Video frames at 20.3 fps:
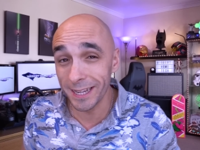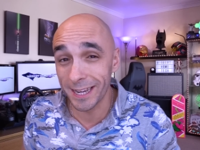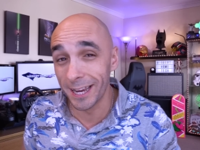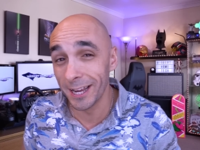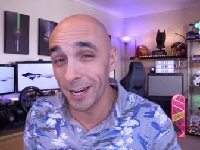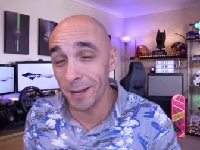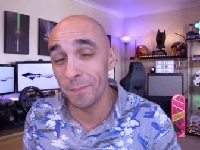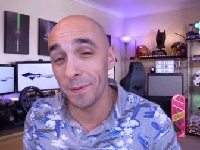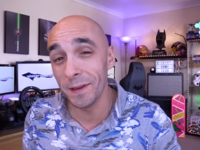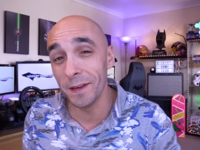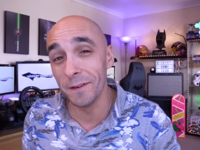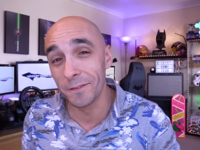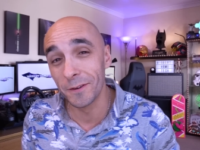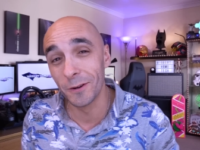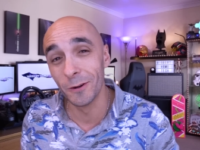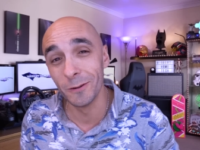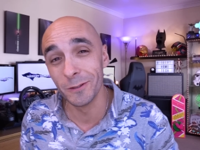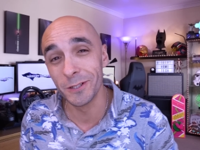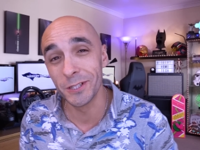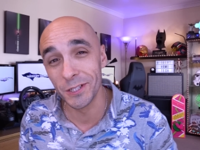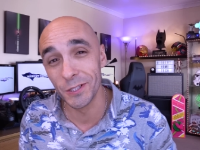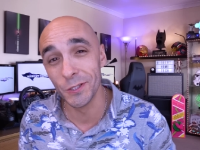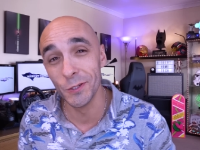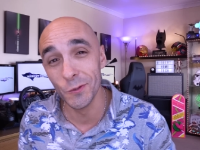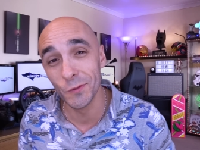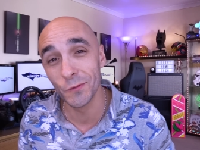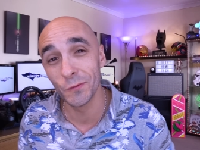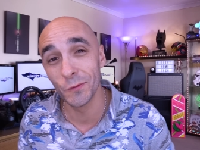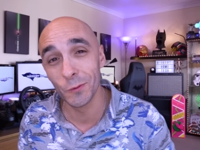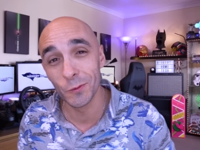going to be, of course,
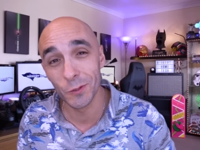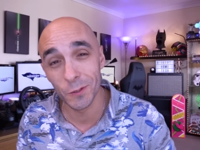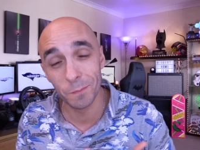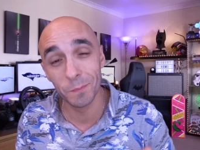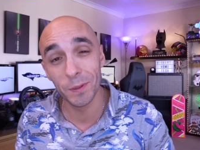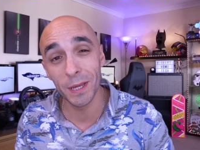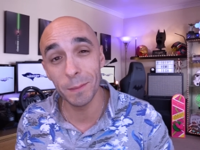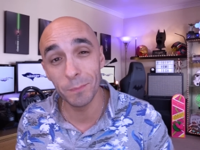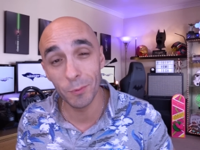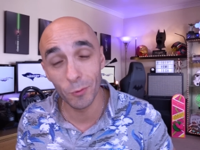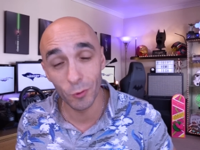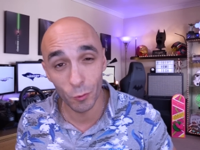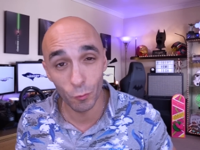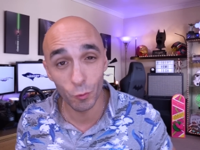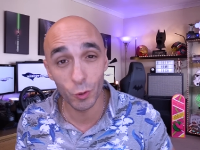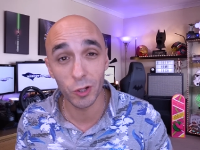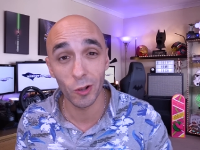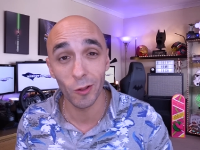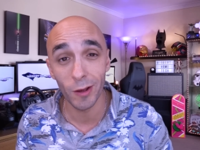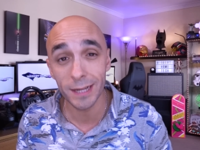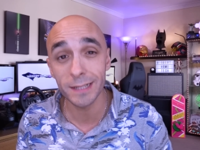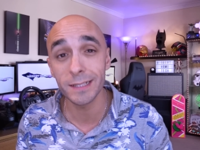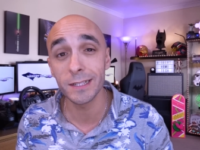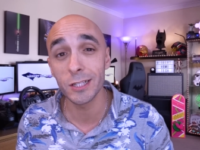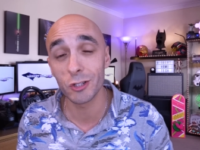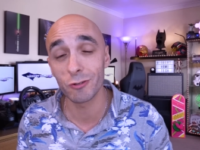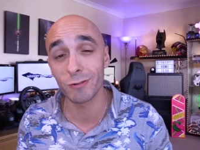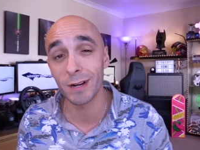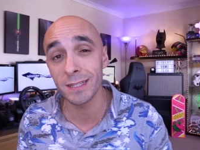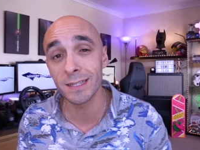useful to people who would like to
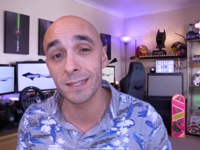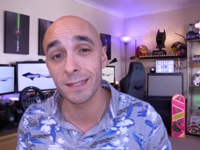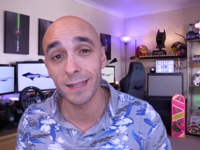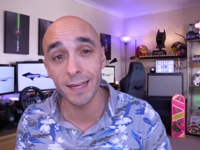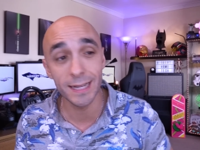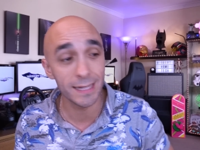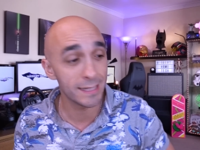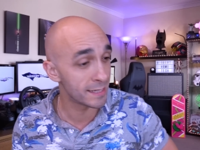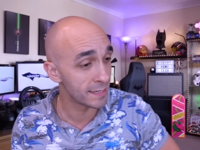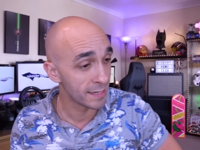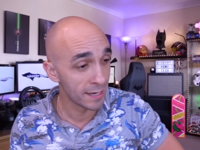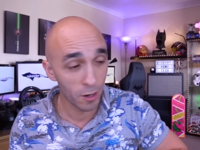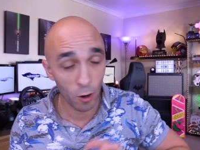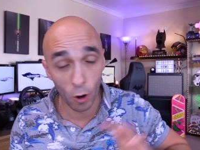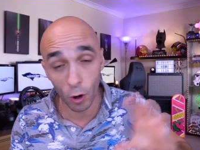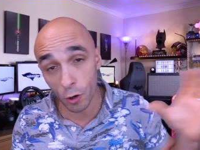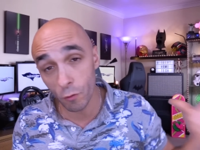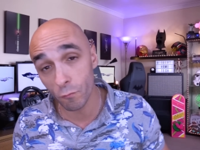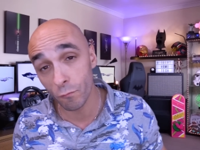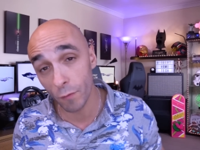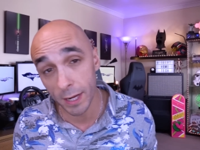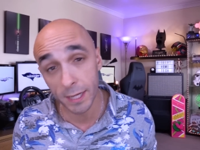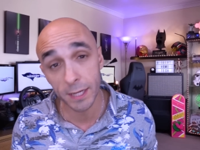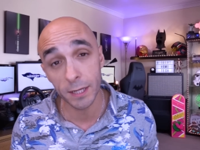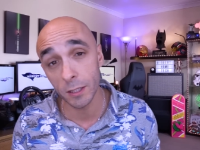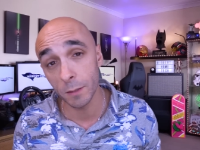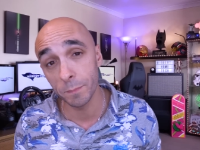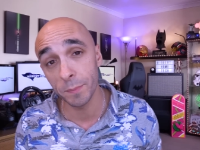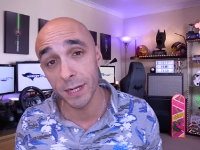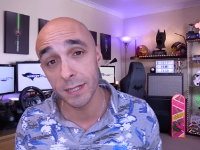translate on a
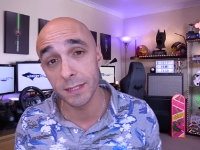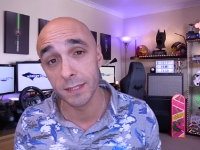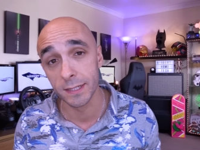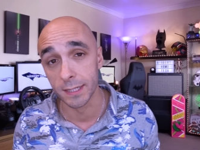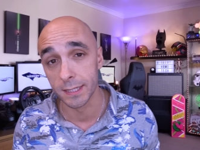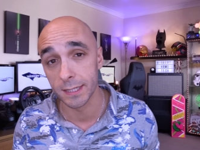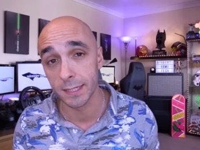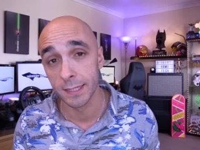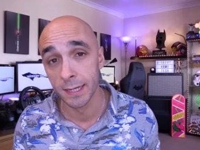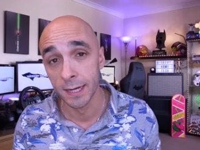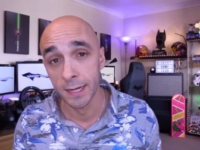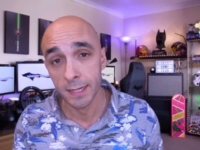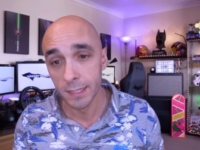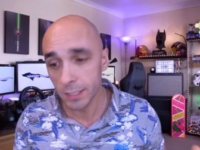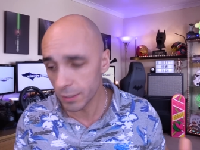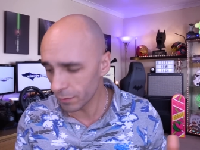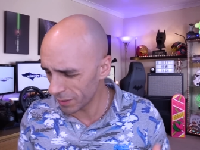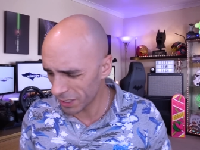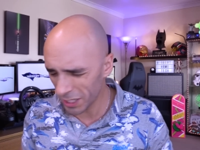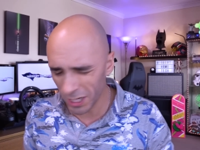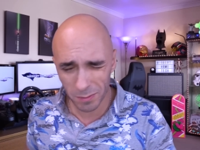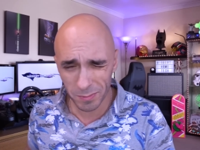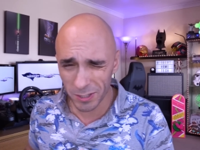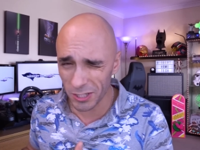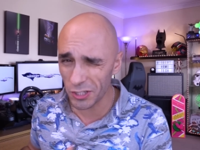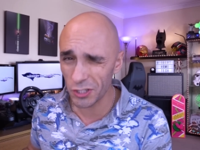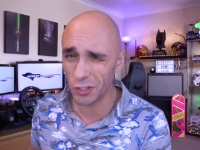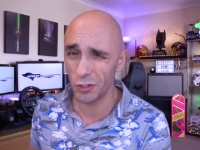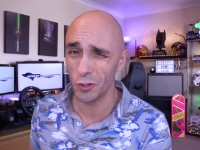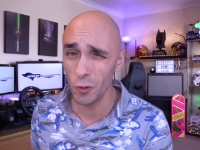regular basis. So it's going to be
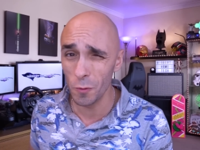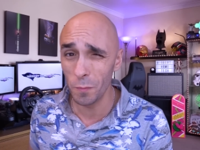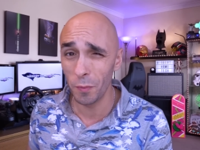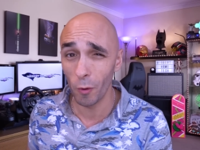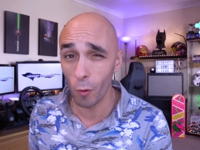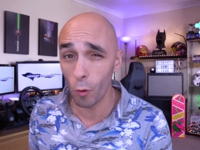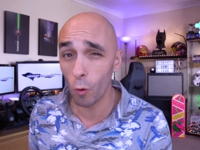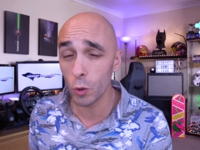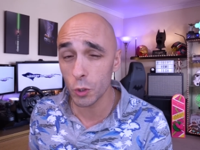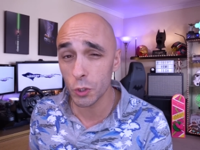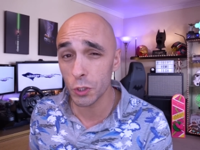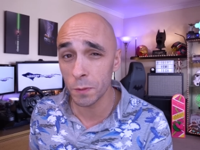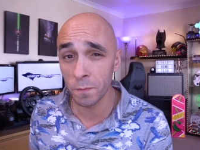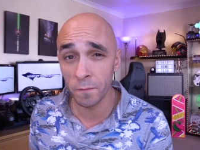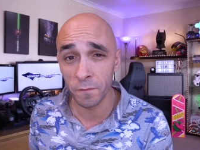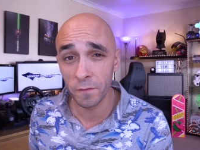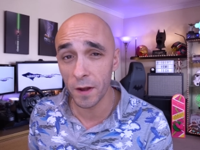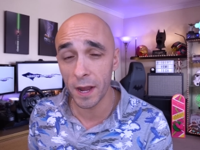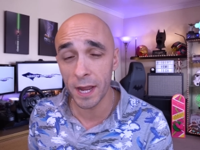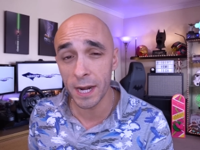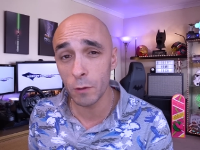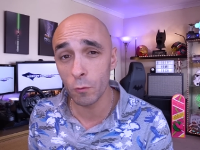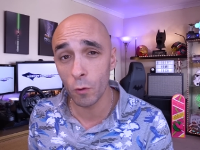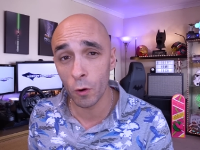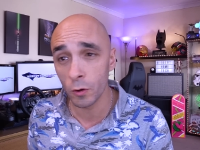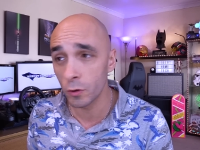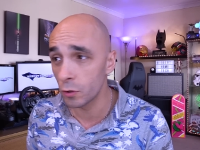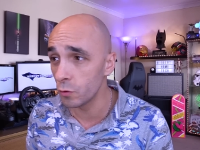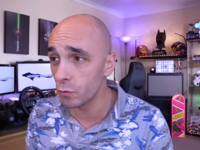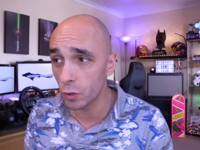super awesome for
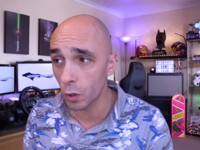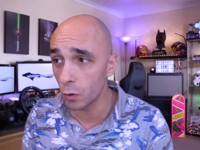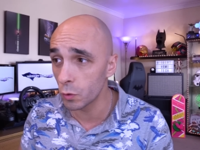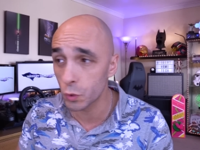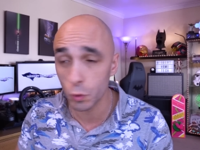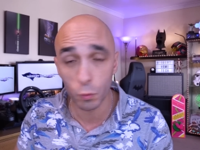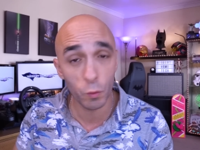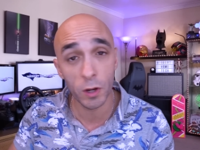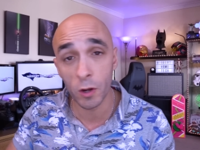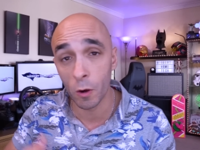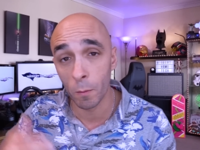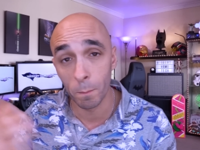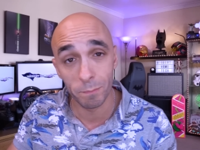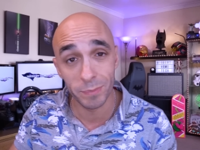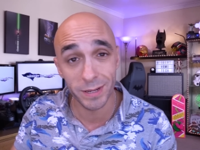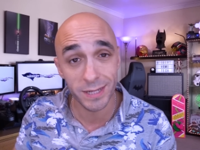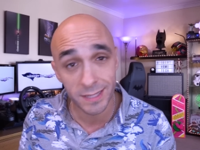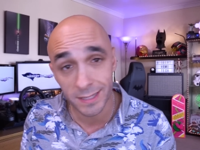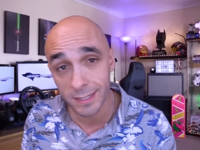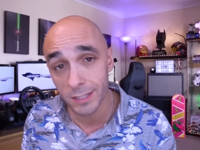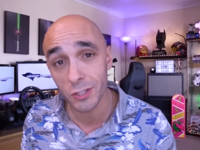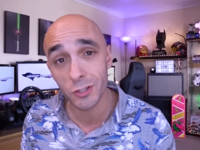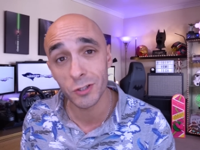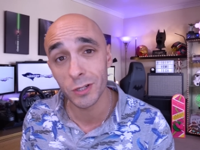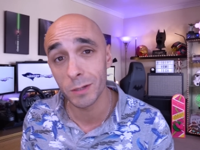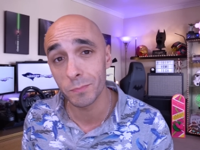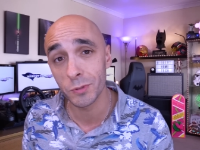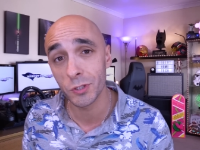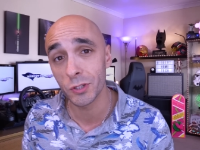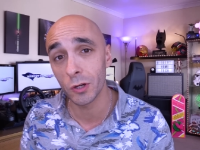anyone who goes away on business
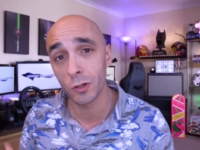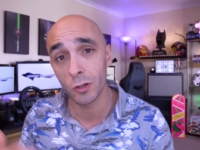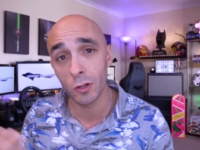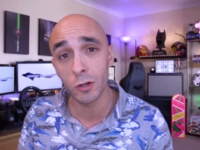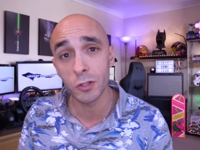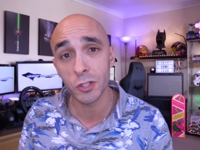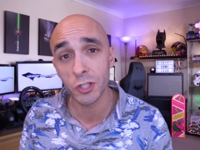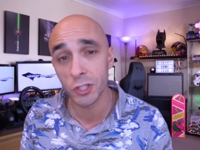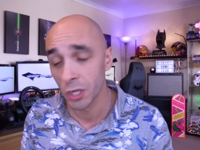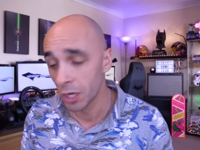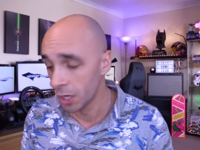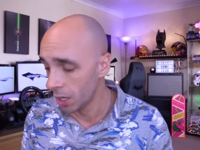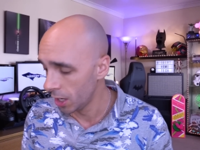trips a lot.